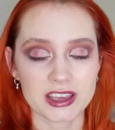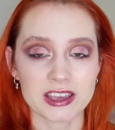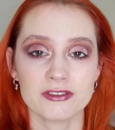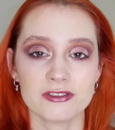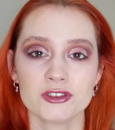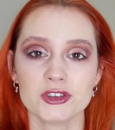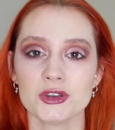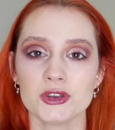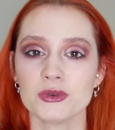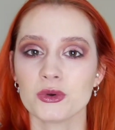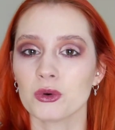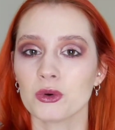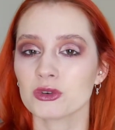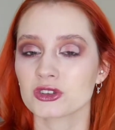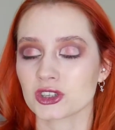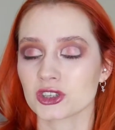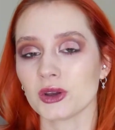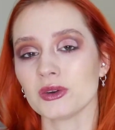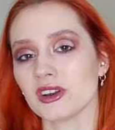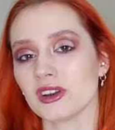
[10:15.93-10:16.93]
If you
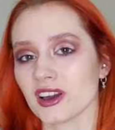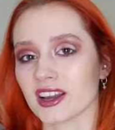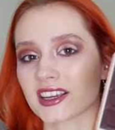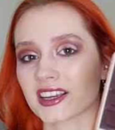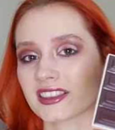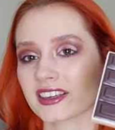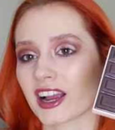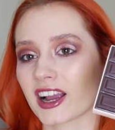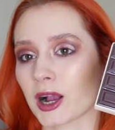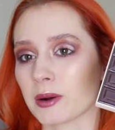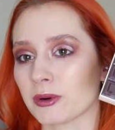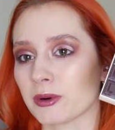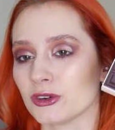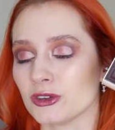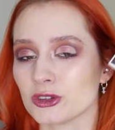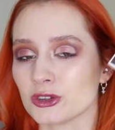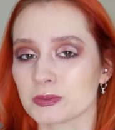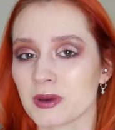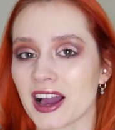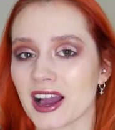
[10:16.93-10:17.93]
also like the Caramel
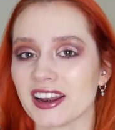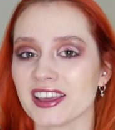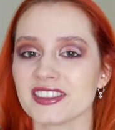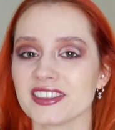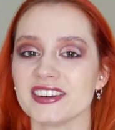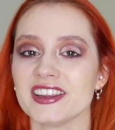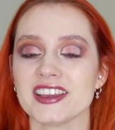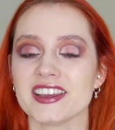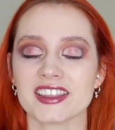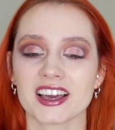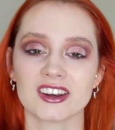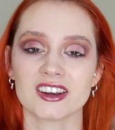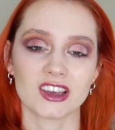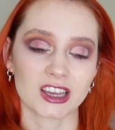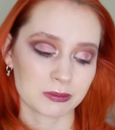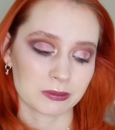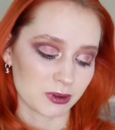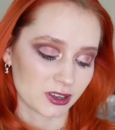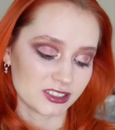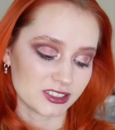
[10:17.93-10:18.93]
Nudes palette, then hit that
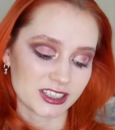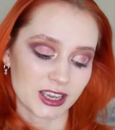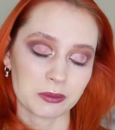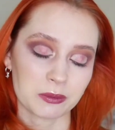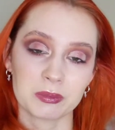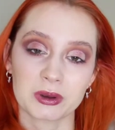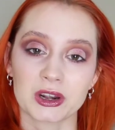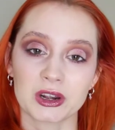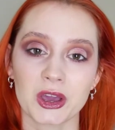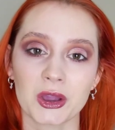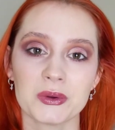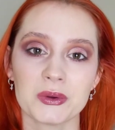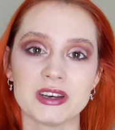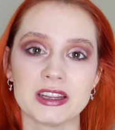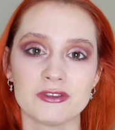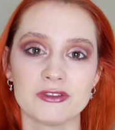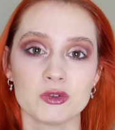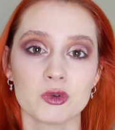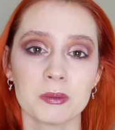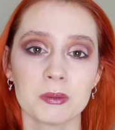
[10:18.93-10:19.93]
like button down below, and
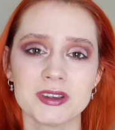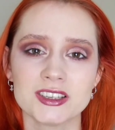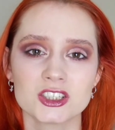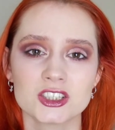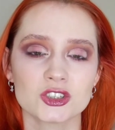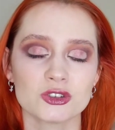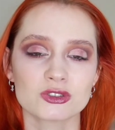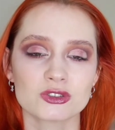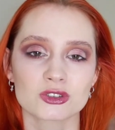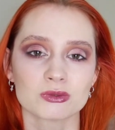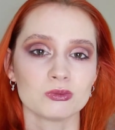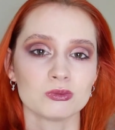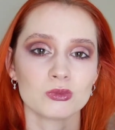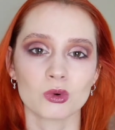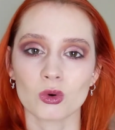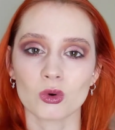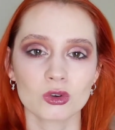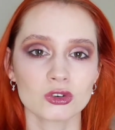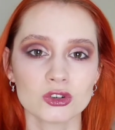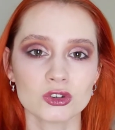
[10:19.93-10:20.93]
if you want me to do some
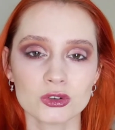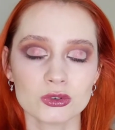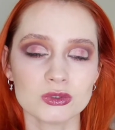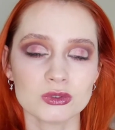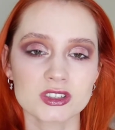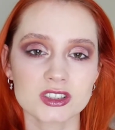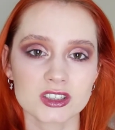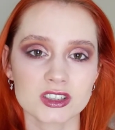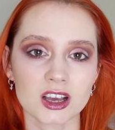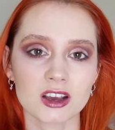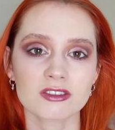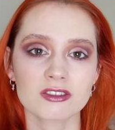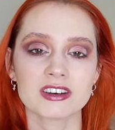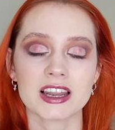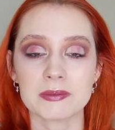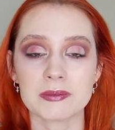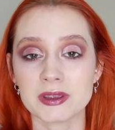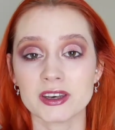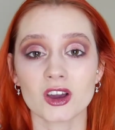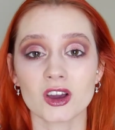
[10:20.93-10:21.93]
more nude stuff,
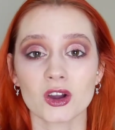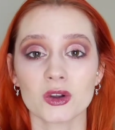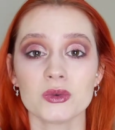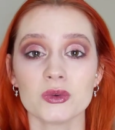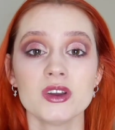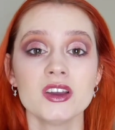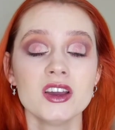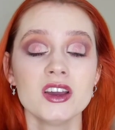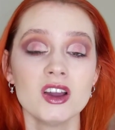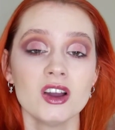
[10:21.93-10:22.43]
let me know